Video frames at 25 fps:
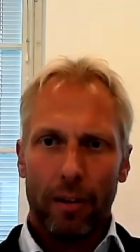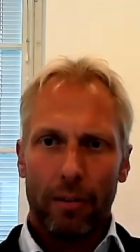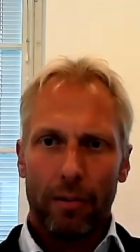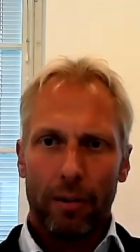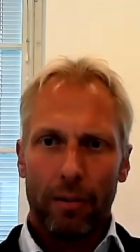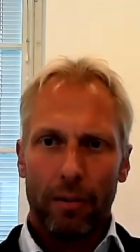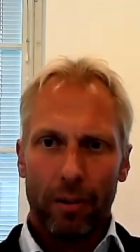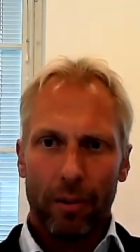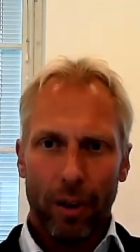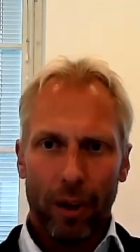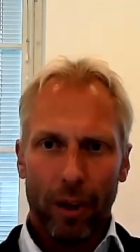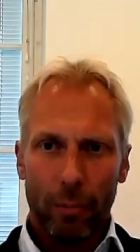So,
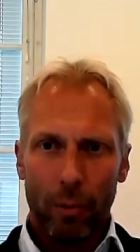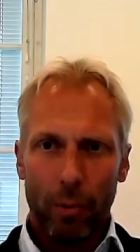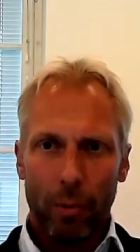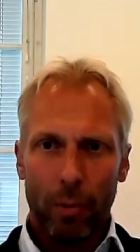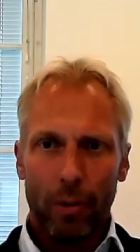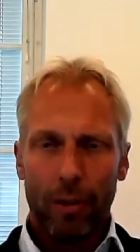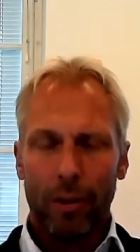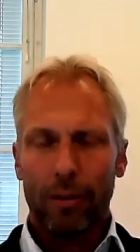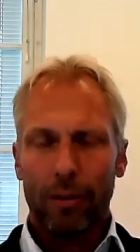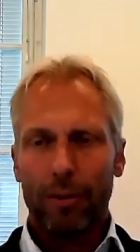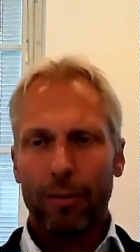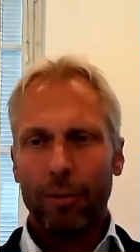you know, I'm
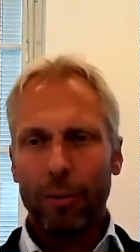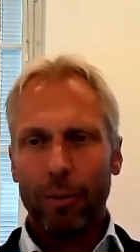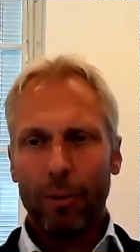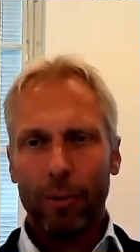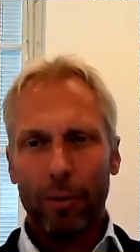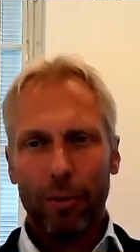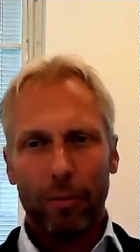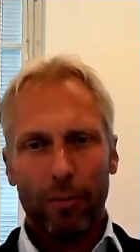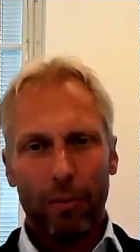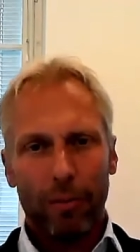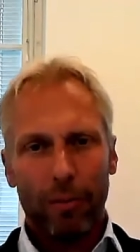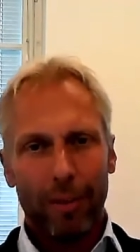talking to a
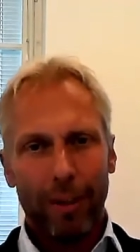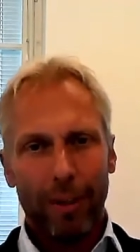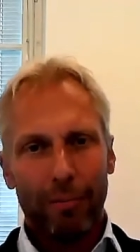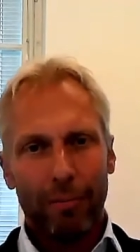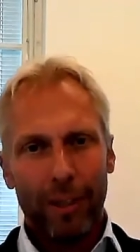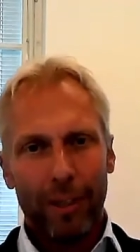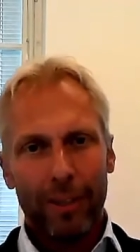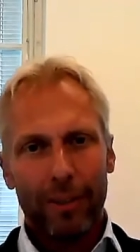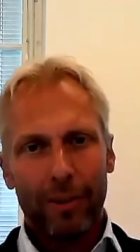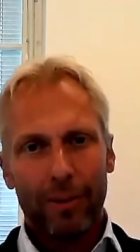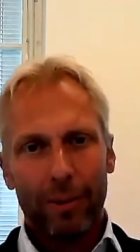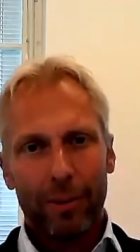lot of
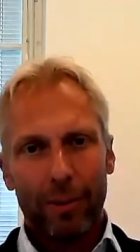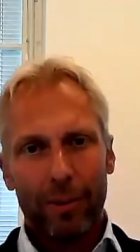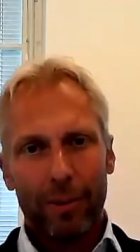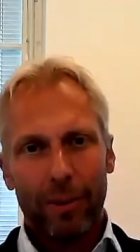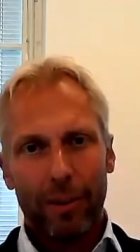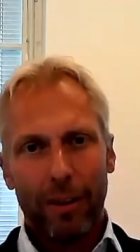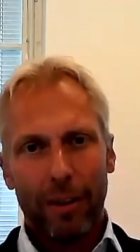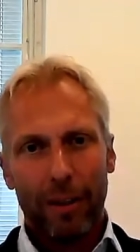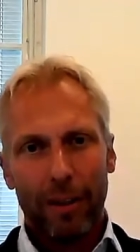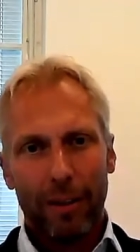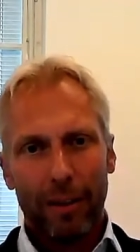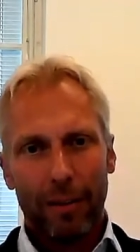investors,
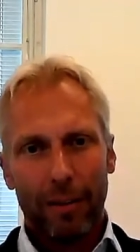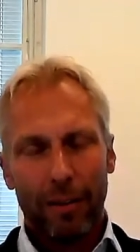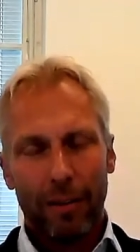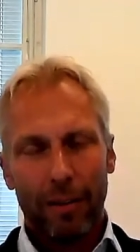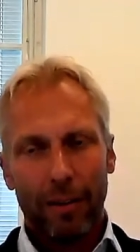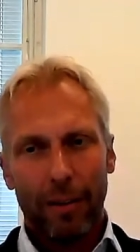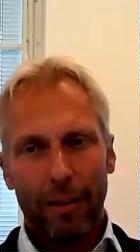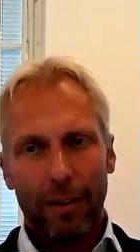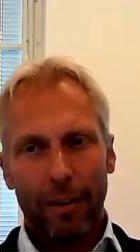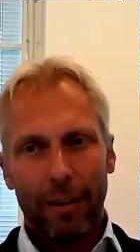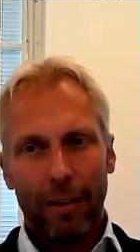and I can